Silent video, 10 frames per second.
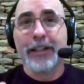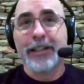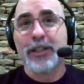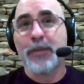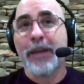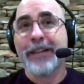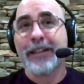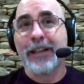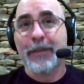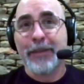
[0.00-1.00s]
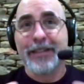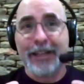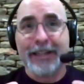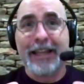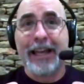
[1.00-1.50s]
anticipate that companies
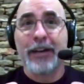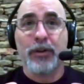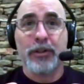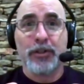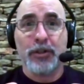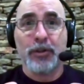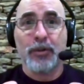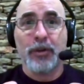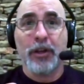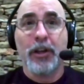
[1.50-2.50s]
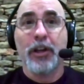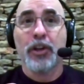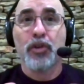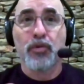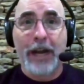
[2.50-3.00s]
like that are going to
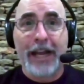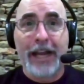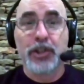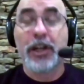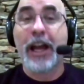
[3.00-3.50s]
crash.